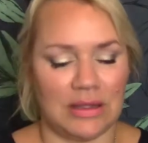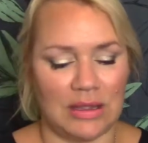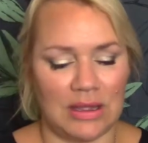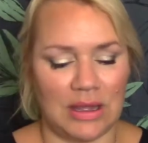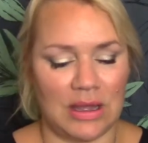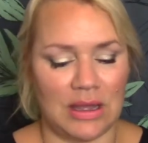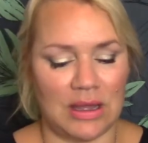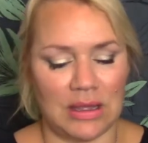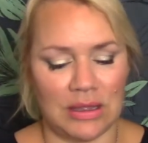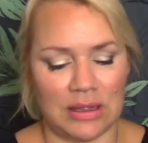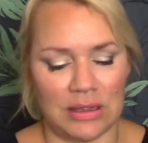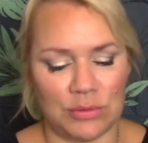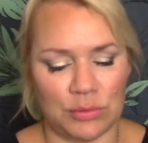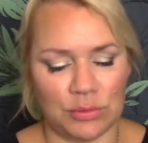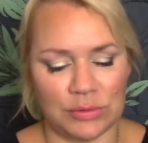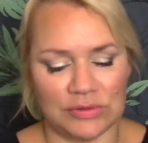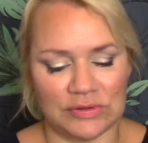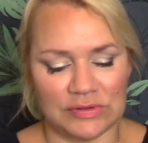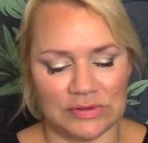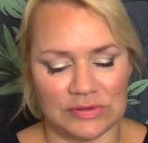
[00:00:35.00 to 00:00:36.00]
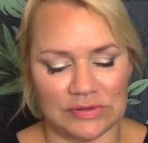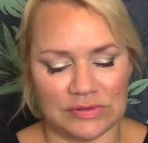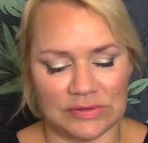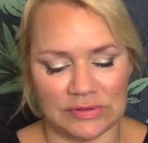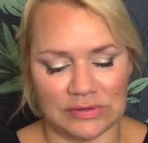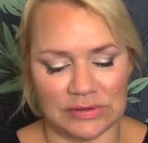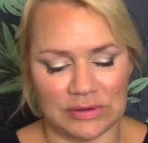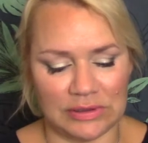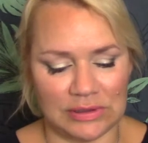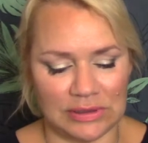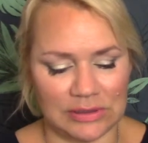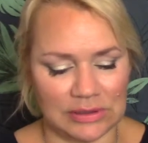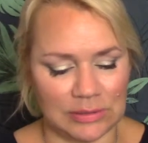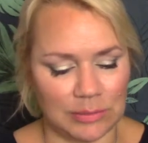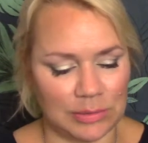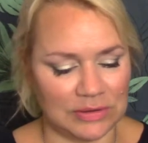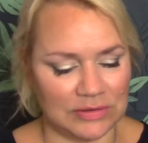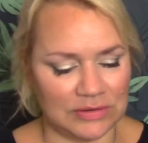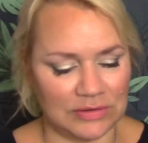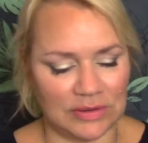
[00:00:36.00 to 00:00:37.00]
I was a little
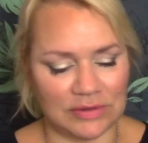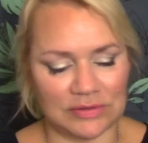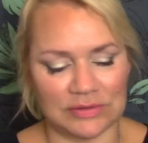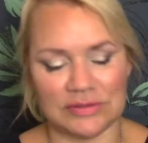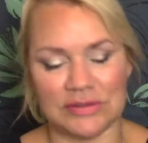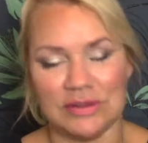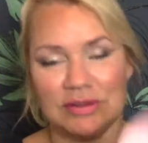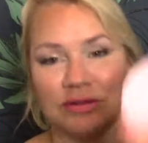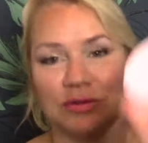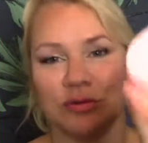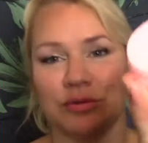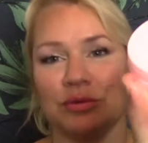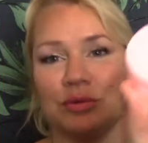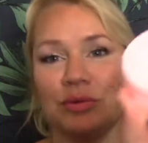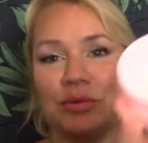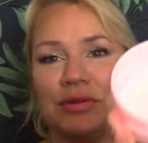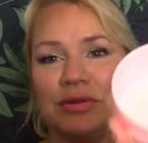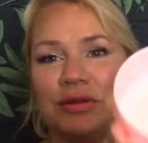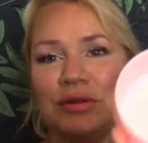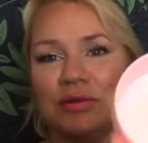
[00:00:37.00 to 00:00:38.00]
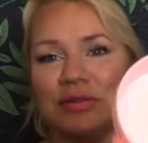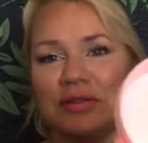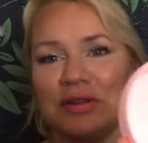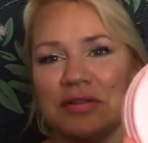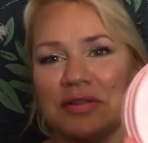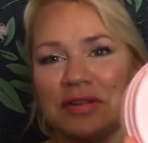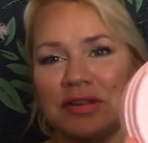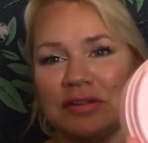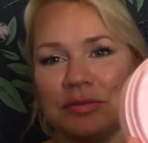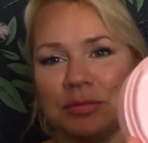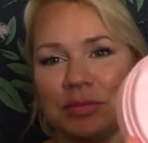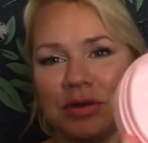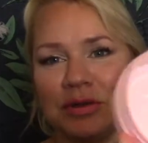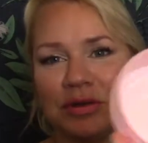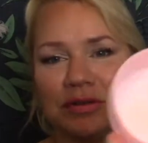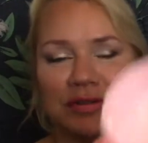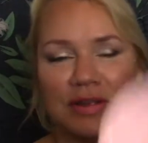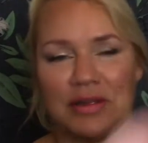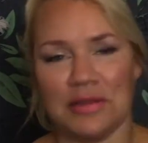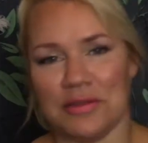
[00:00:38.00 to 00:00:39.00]
bit hesitant with using this
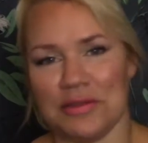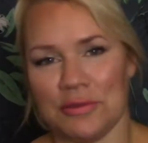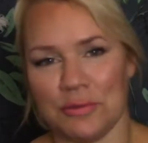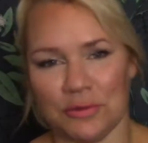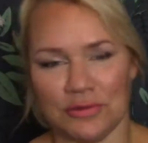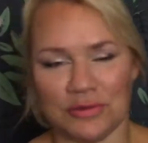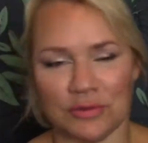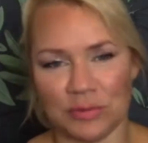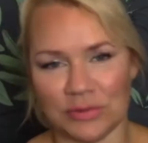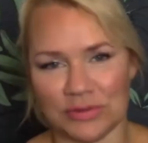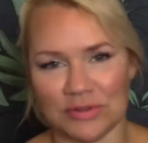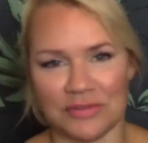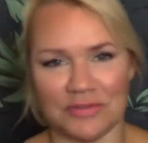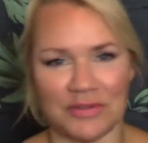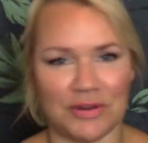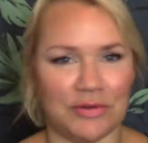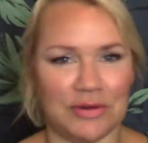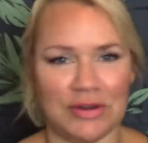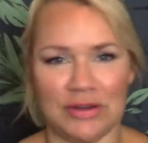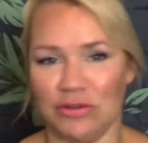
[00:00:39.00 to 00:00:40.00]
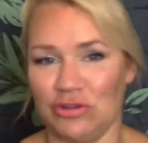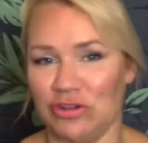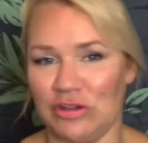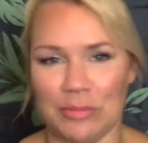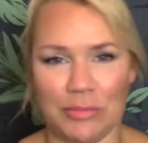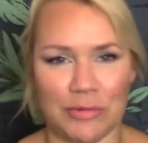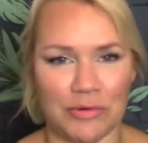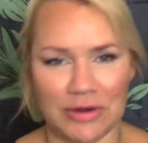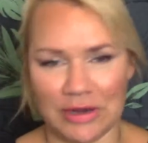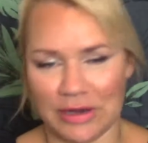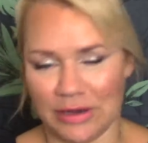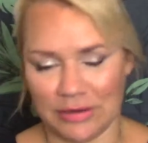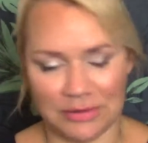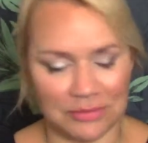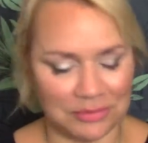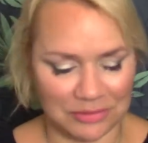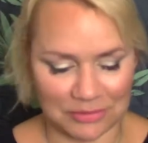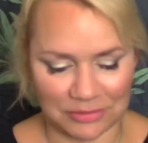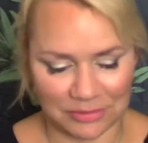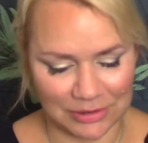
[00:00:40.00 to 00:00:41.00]
because I thought it was a very
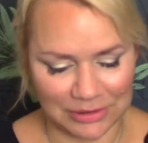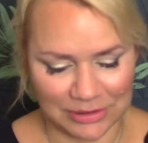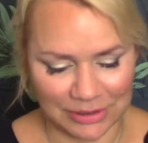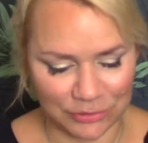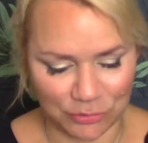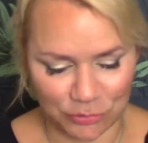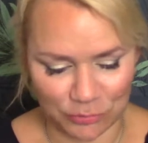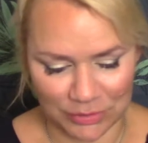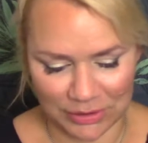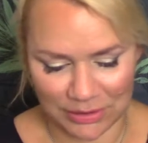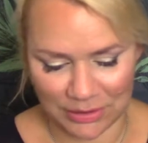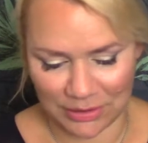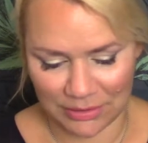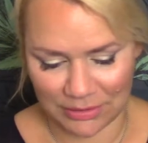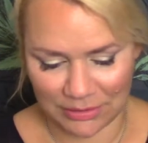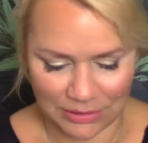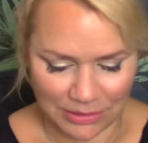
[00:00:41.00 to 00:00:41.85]
shimmery, glittery